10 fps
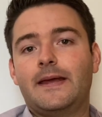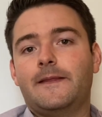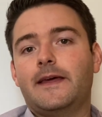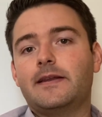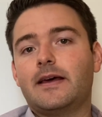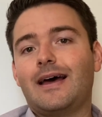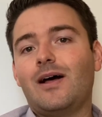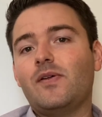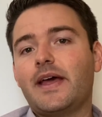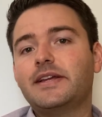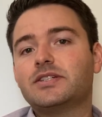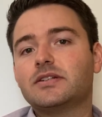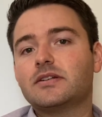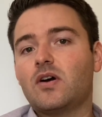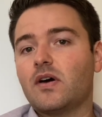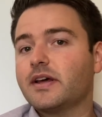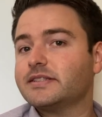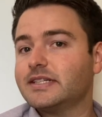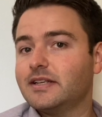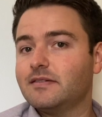that our agent got
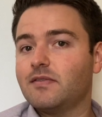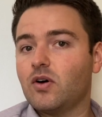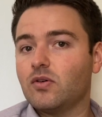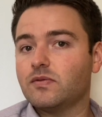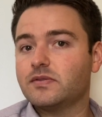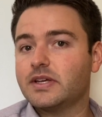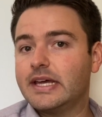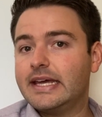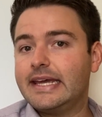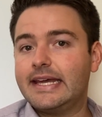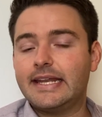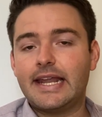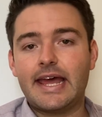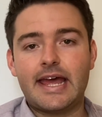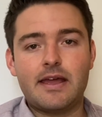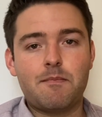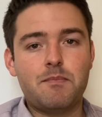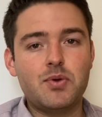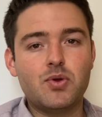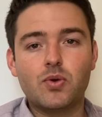us involved in a
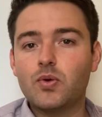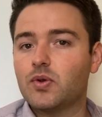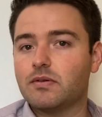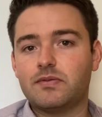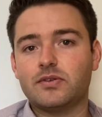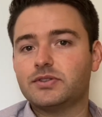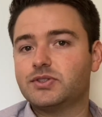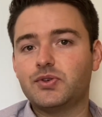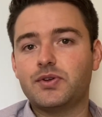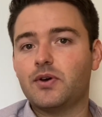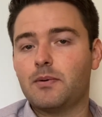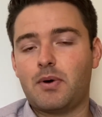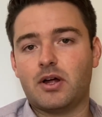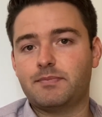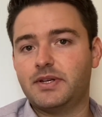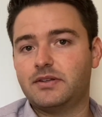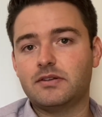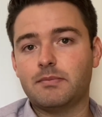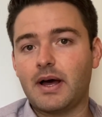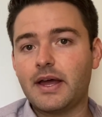beautiful studio apartment in
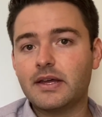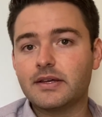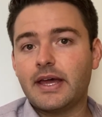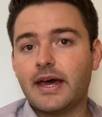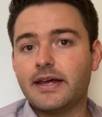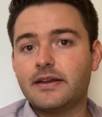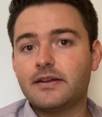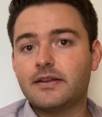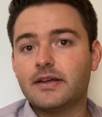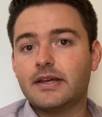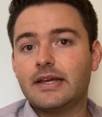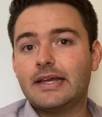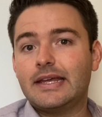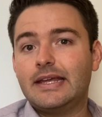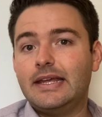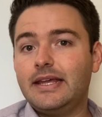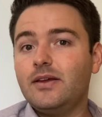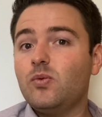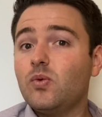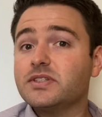Dubai. And he
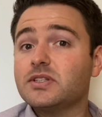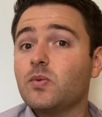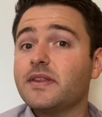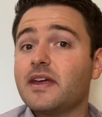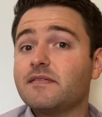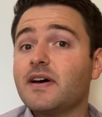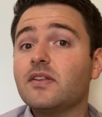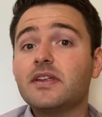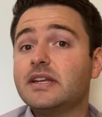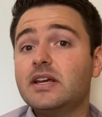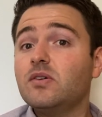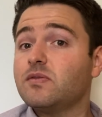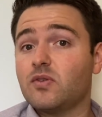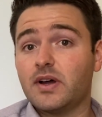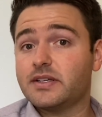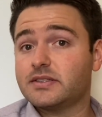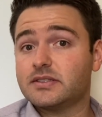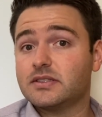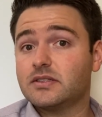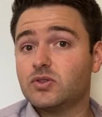was the one that found the deal for us.
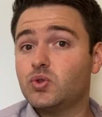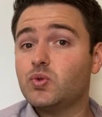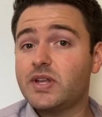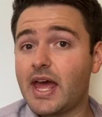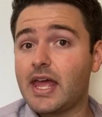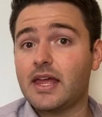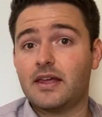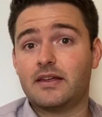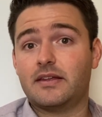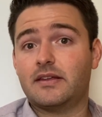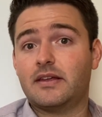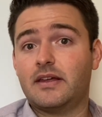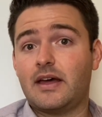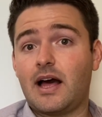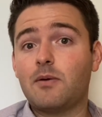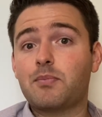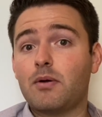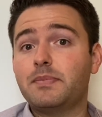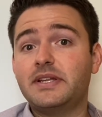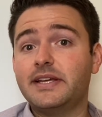Today, our
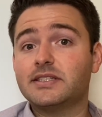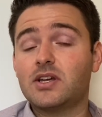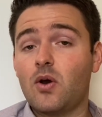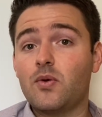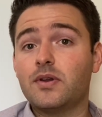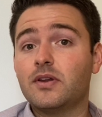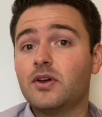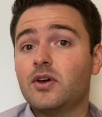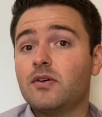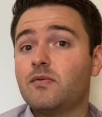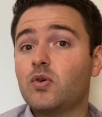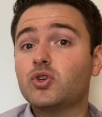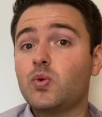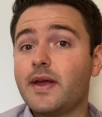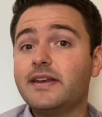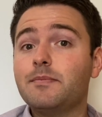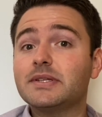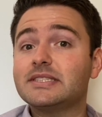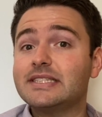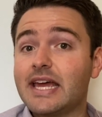property is going for
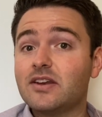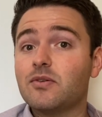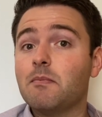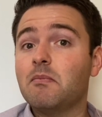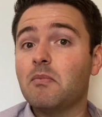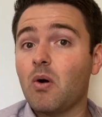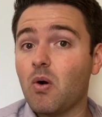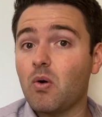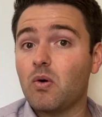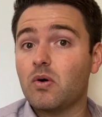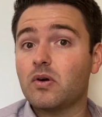20% more